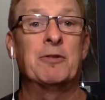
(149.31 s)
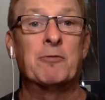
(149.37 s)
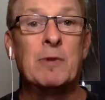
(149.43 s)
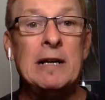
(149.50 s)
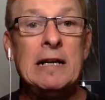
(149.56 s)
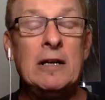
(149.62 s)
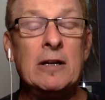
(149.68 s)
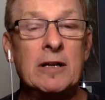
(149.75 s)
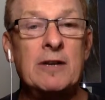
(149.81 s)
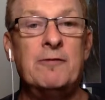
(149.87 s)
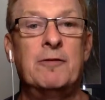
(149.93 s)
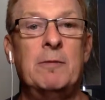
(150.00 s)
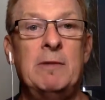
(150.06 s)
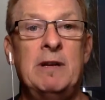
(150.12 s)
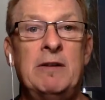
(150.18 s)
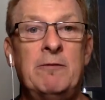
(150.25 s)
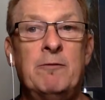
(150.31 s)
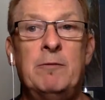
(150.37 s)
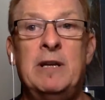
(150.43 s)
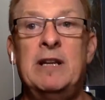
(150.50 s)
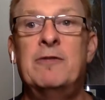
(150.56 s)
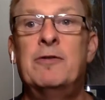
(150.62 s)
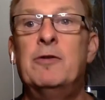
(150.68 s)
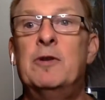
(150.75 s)
They're really looking for meaning,
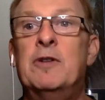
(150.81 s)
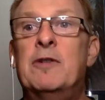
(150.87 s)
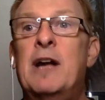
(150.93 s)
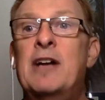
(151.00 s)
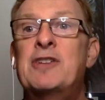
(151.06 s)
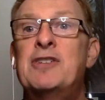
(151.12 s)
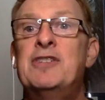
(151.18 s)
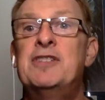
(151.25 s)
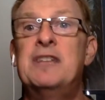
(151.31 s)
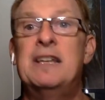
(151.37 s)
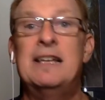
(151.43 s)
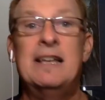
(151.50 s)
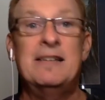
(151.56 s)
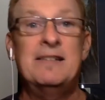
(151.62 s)
meaningful interactions.